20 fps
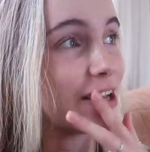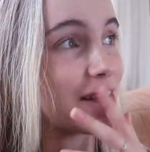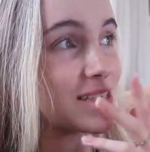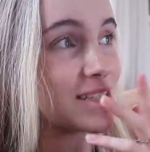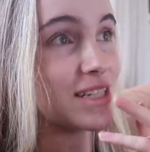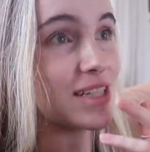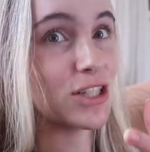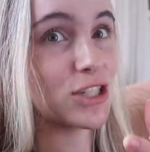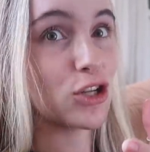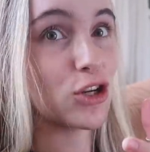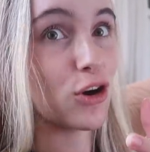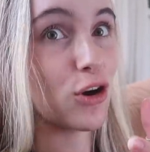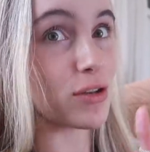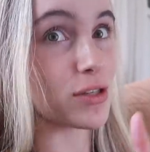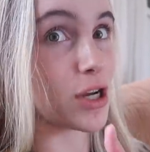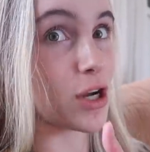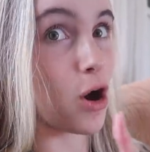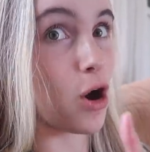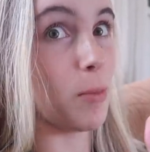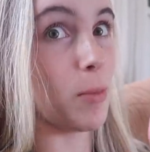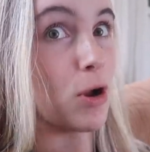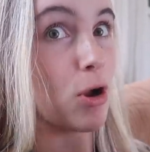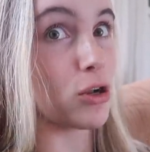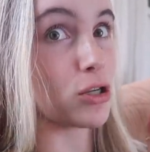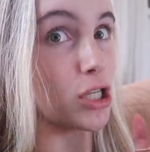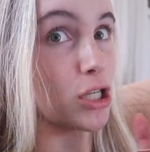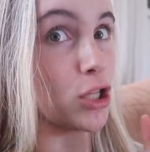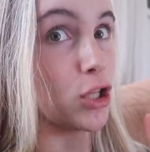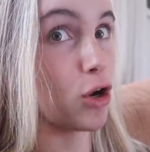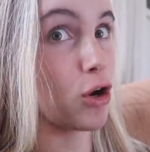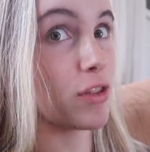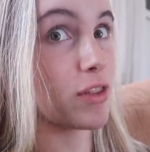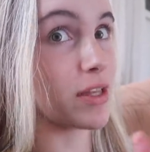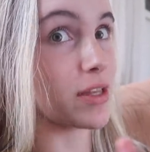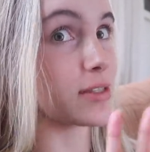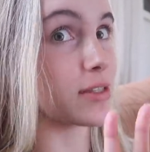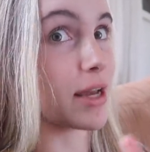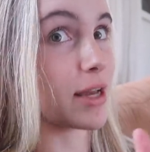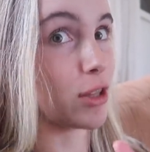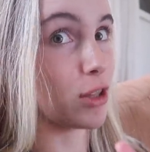I sent it to her, I was like, oh my gosh, like look at
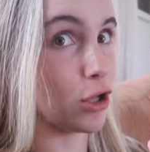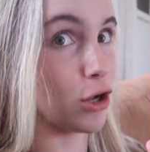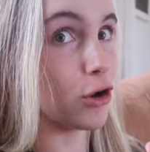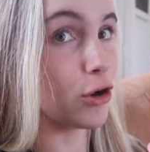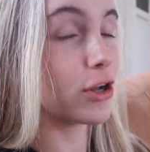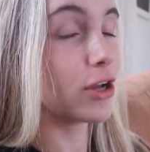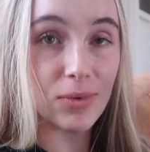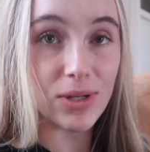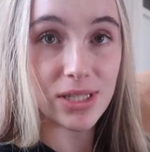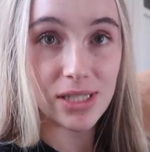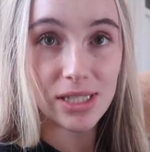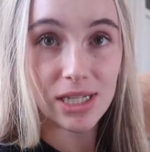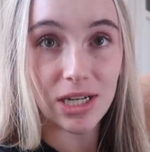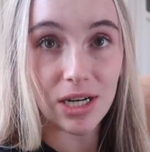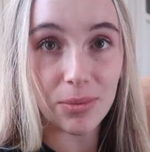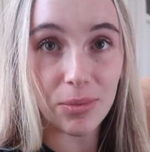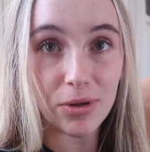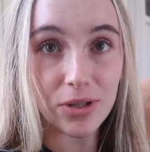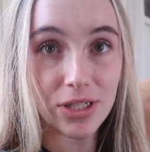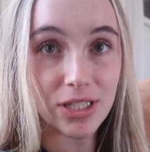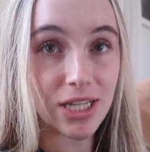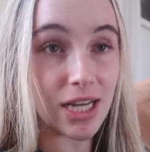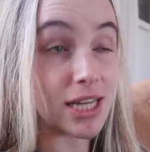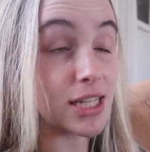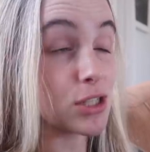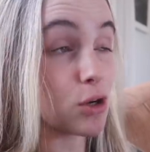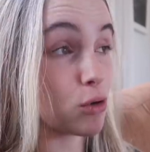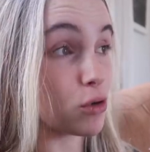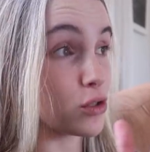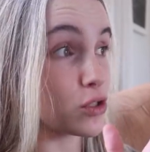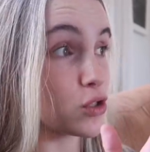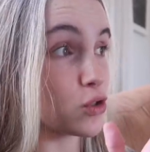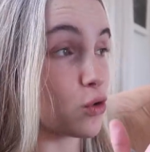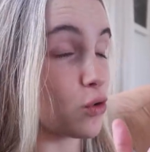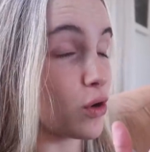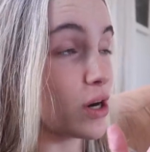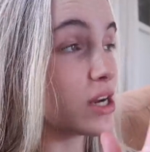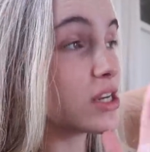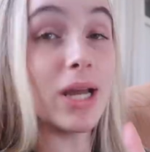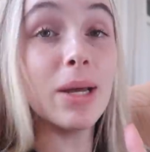this, like look, when Sarah put the teaser on her story.